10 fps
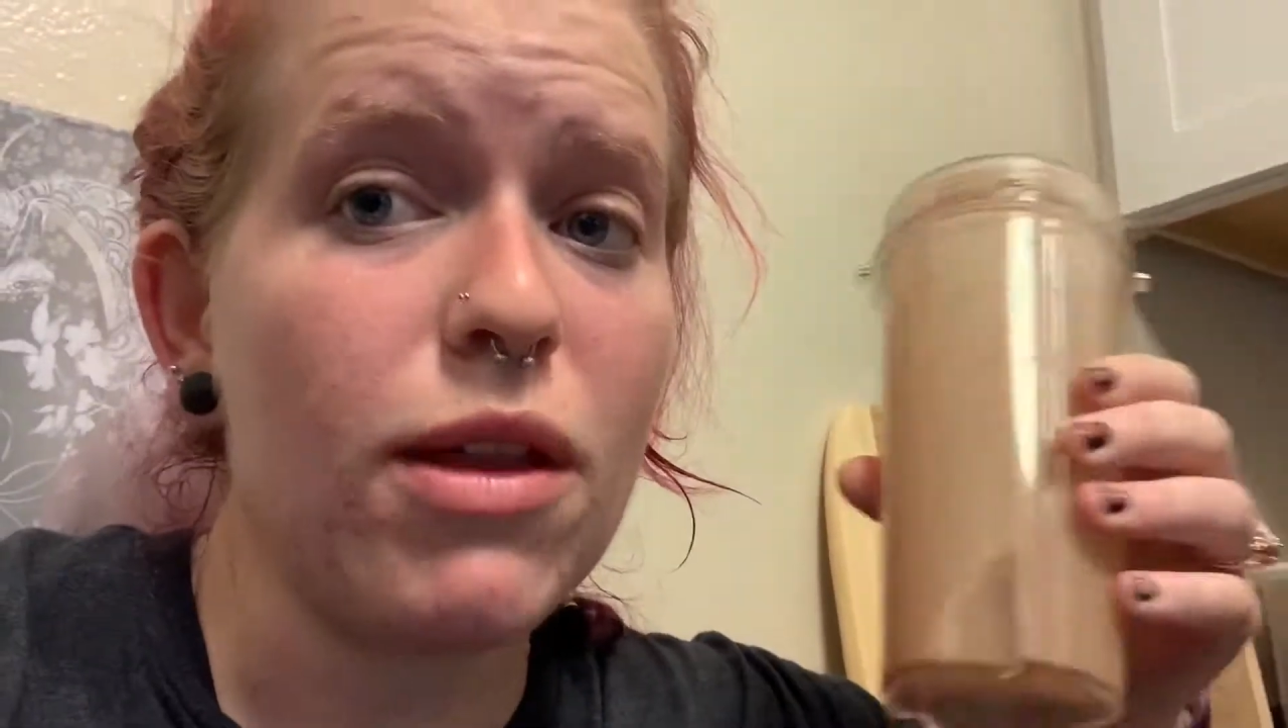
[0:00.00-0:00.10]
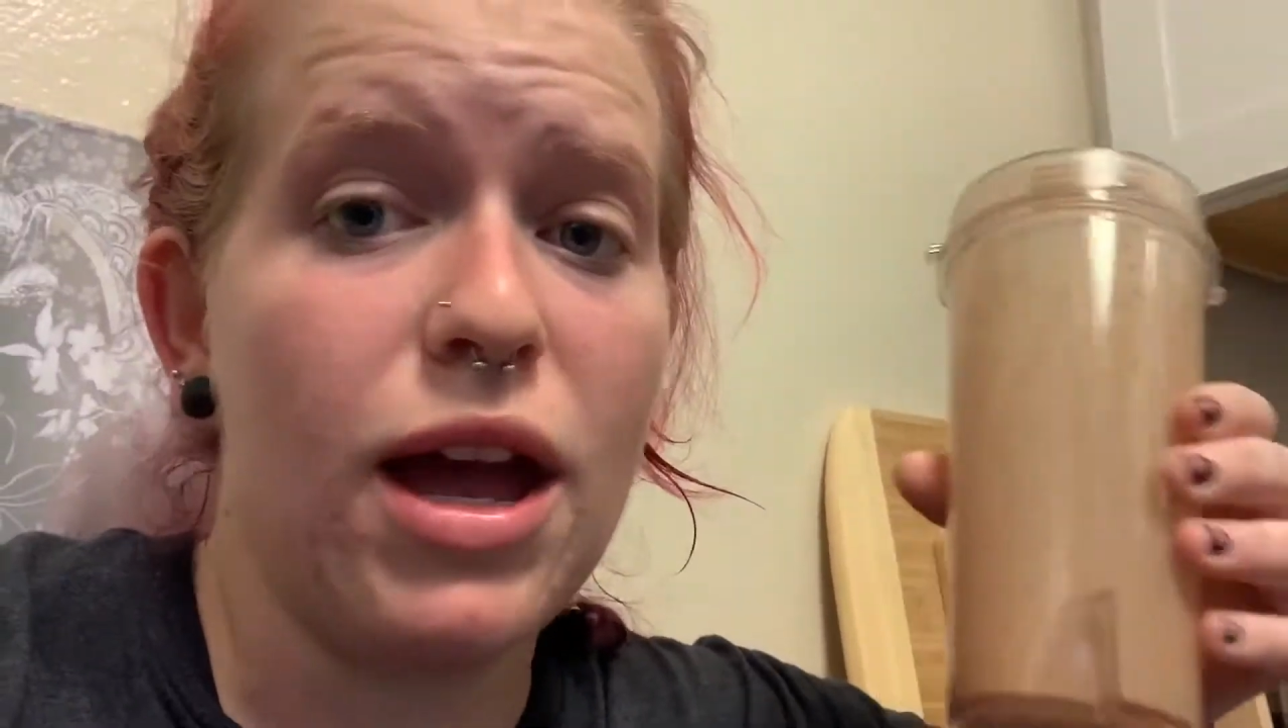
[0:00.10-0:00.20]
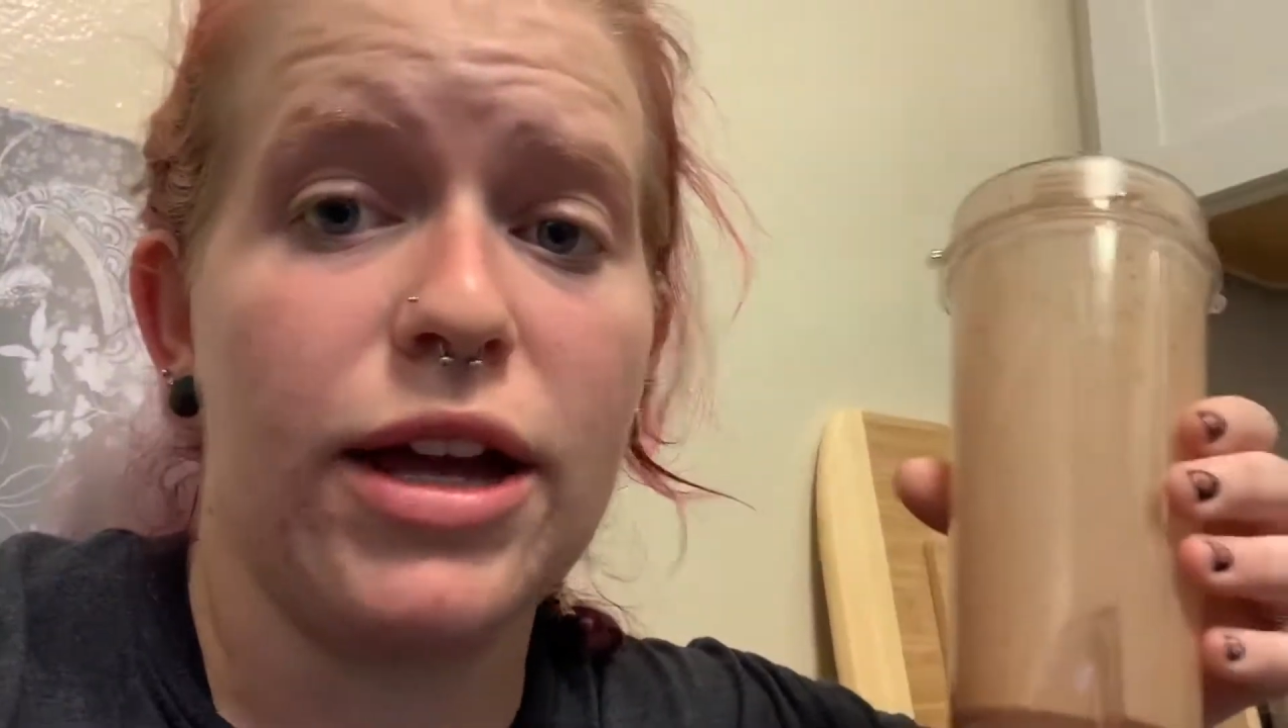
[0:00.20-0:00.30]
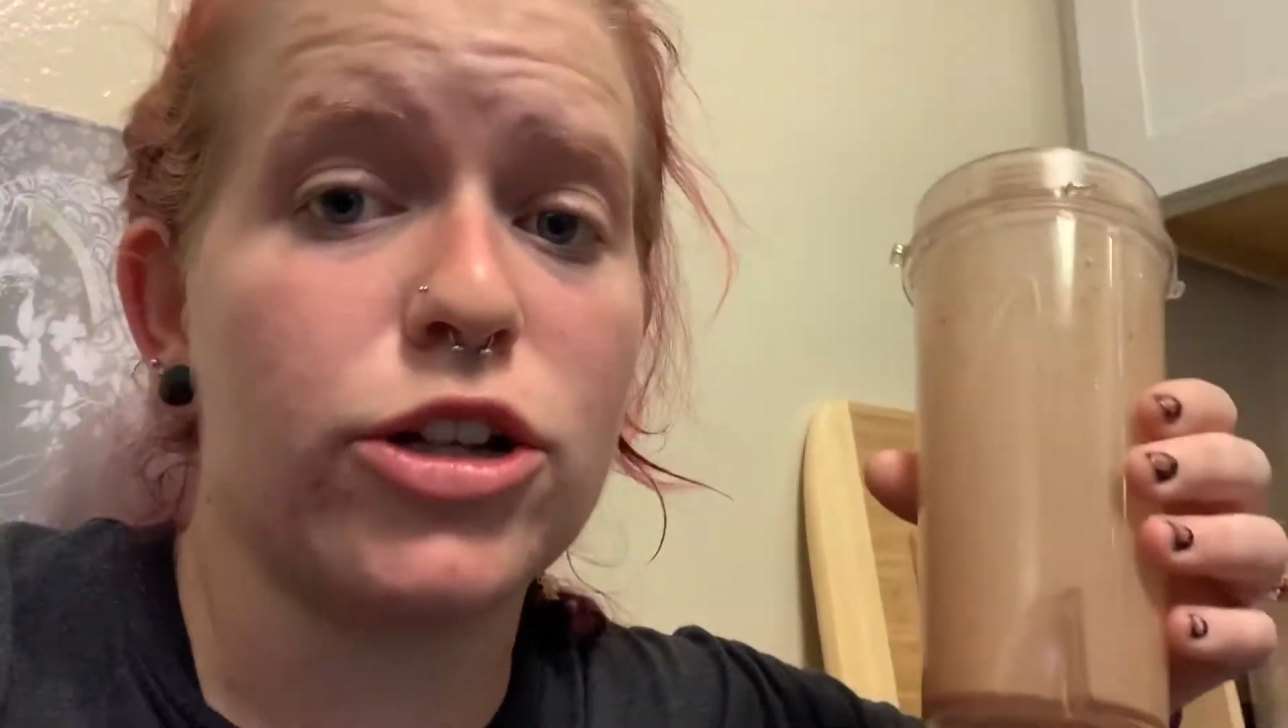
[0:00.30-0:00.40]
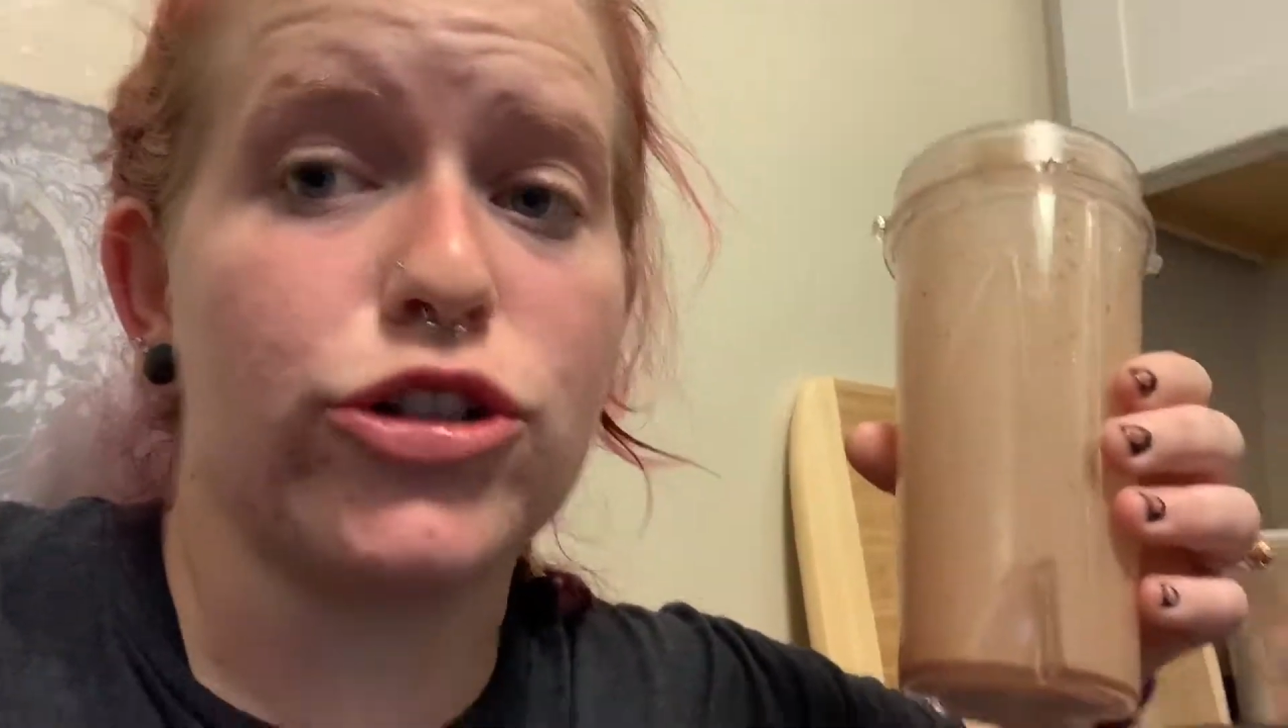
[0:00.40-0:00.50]

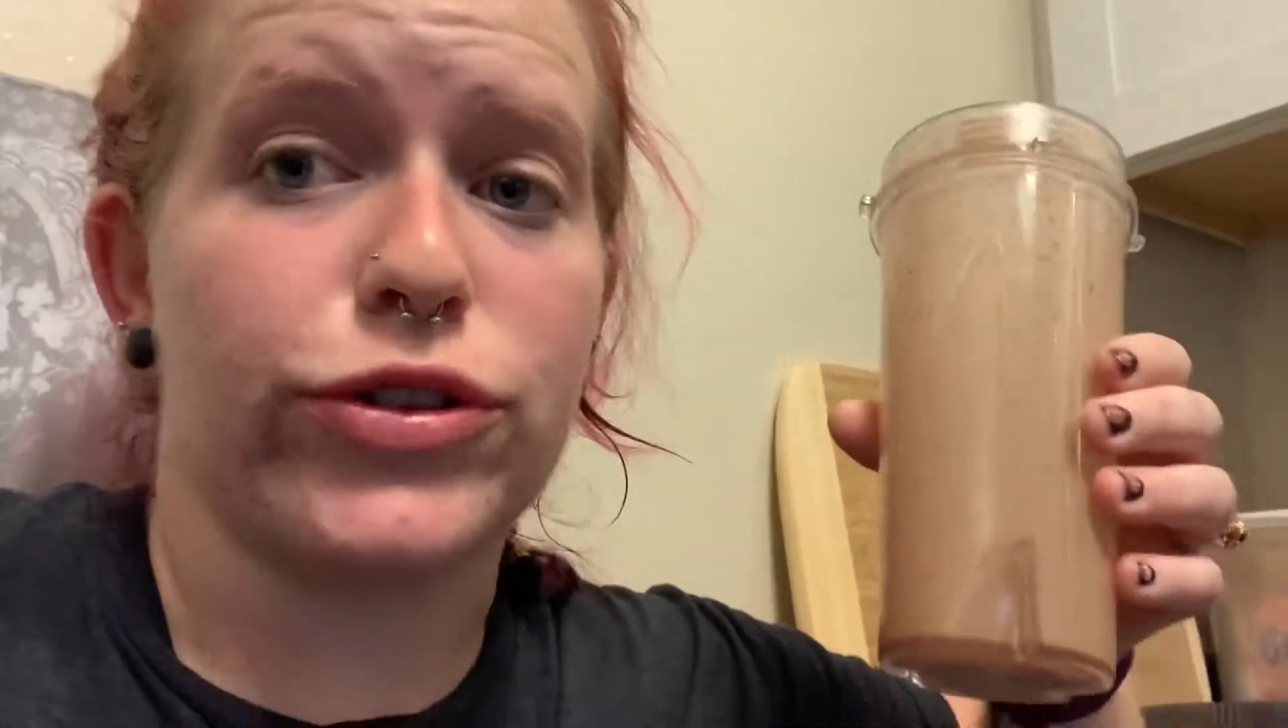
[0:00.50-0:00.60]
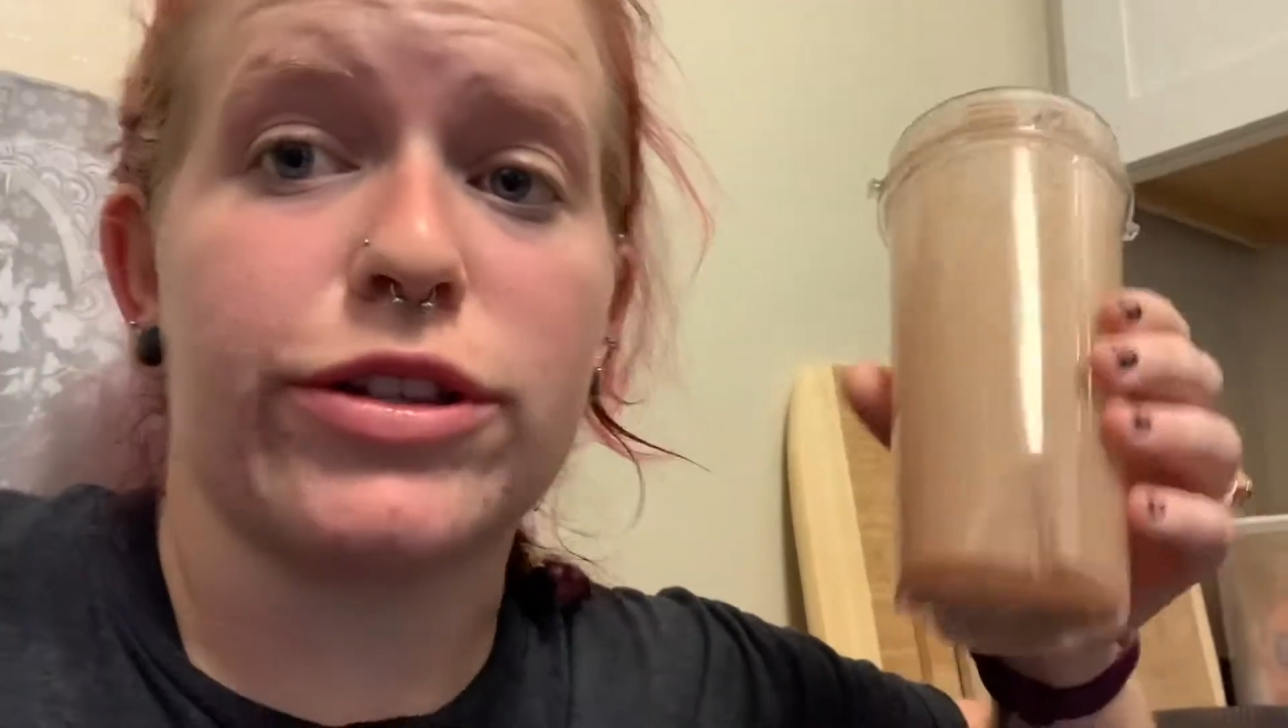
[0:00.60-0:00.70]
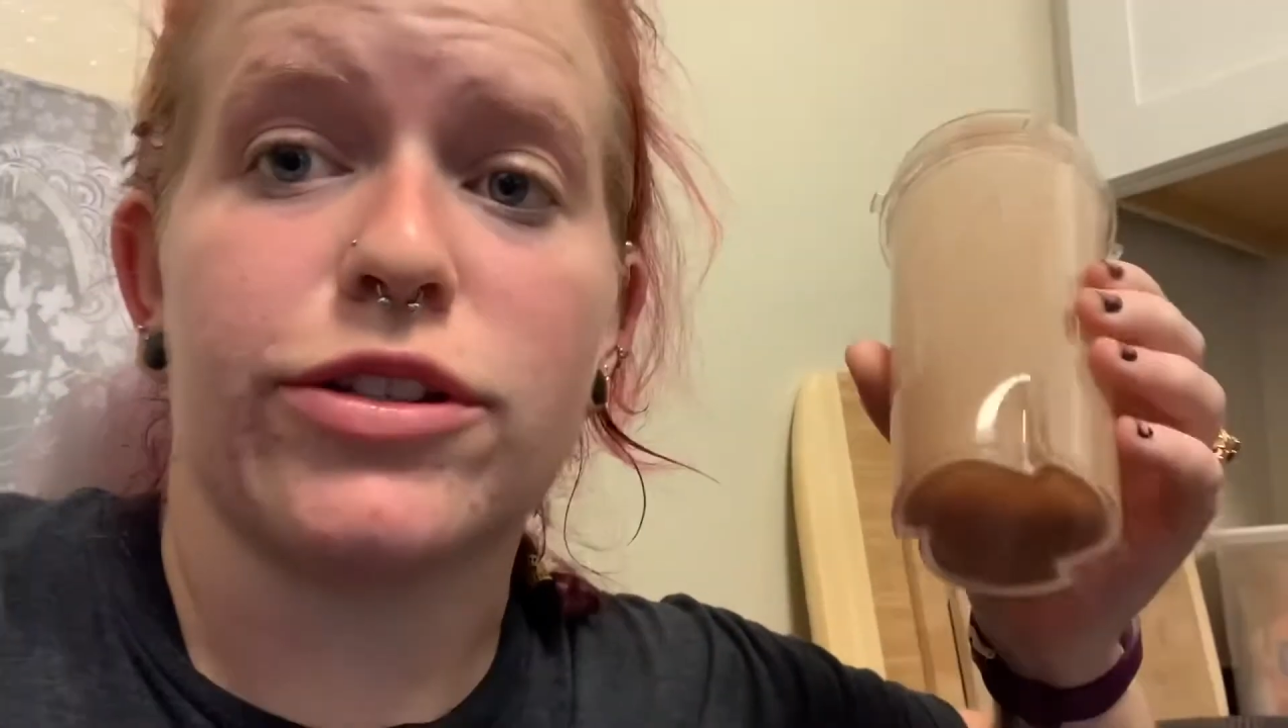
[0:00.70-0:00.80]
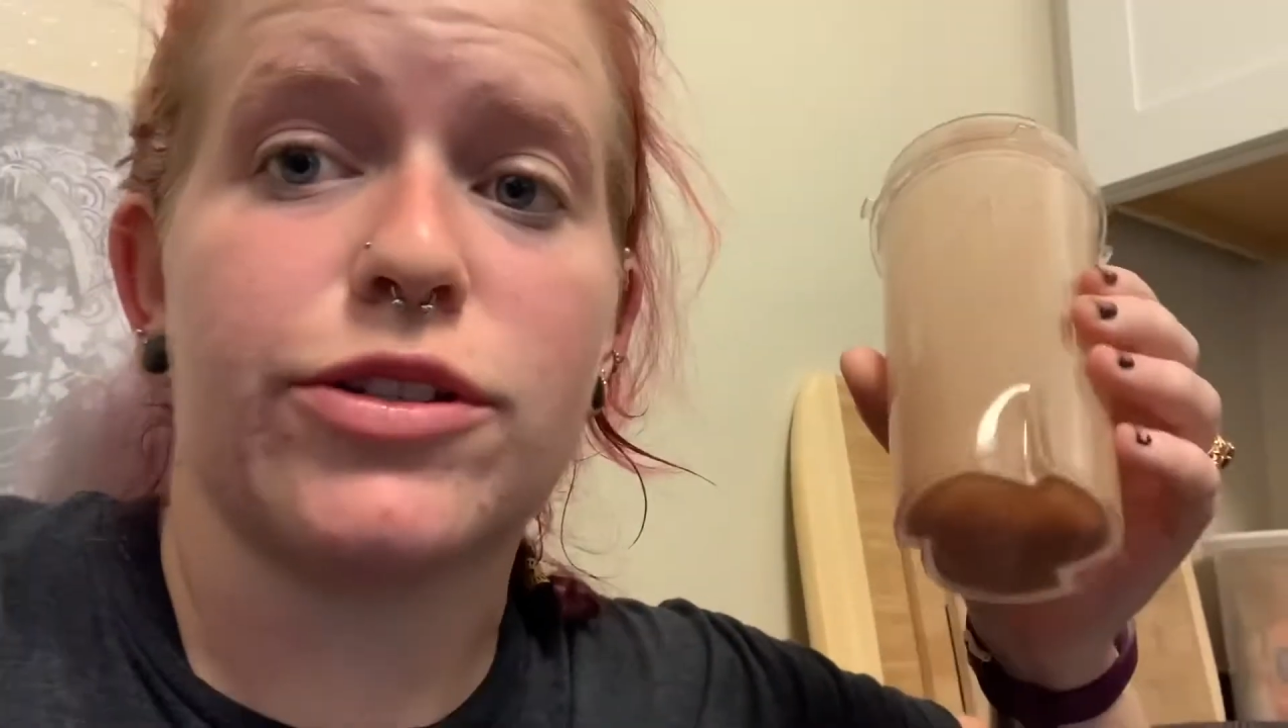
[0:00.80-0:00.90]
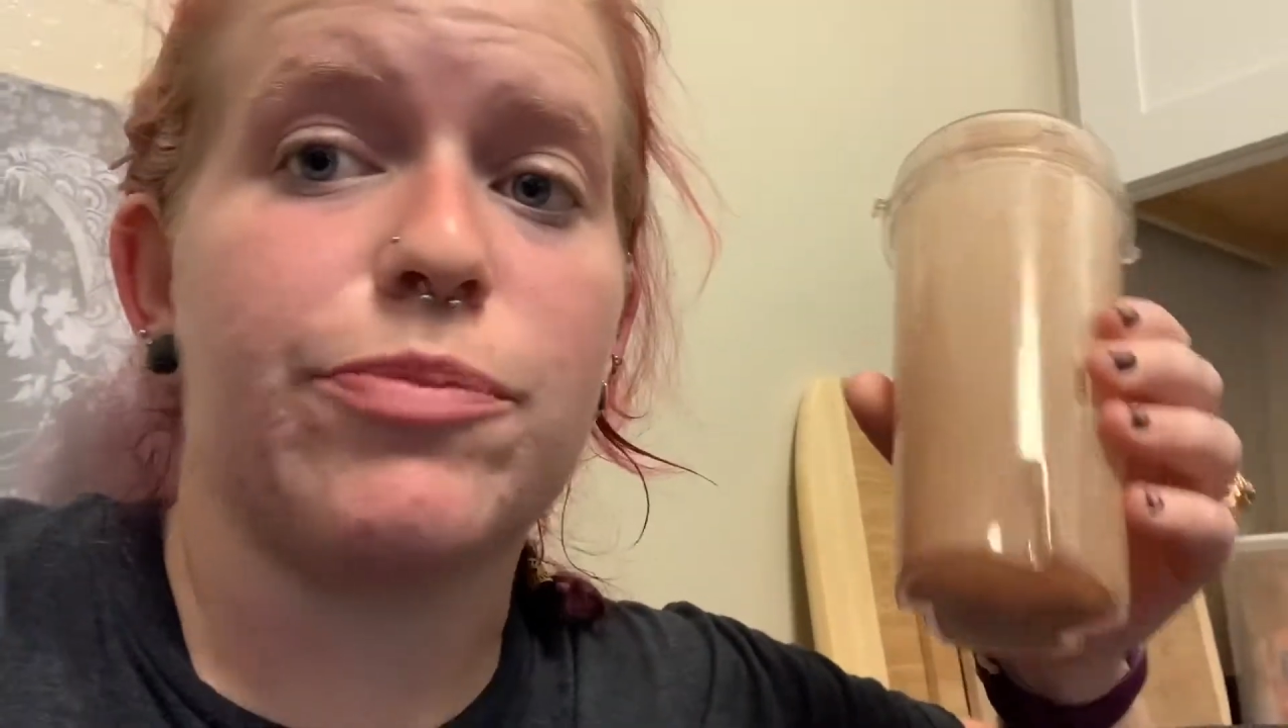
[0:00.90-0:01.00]
I could drink
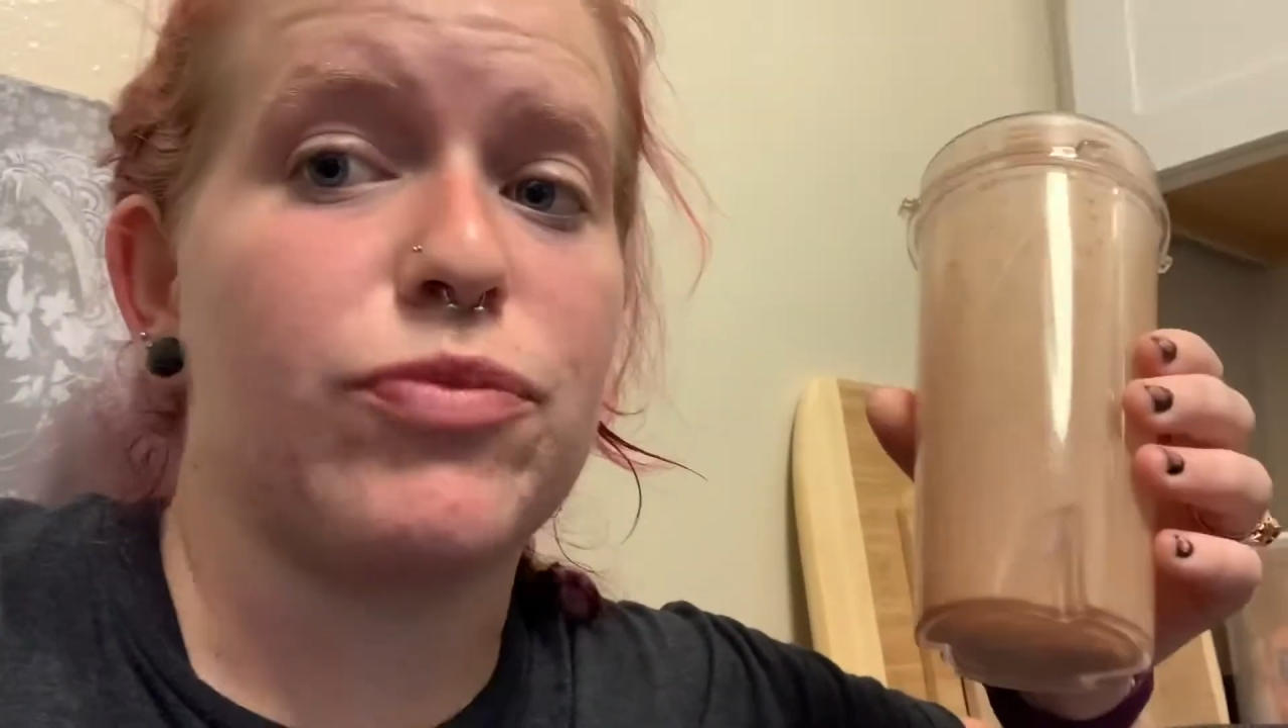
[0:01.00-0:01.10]
this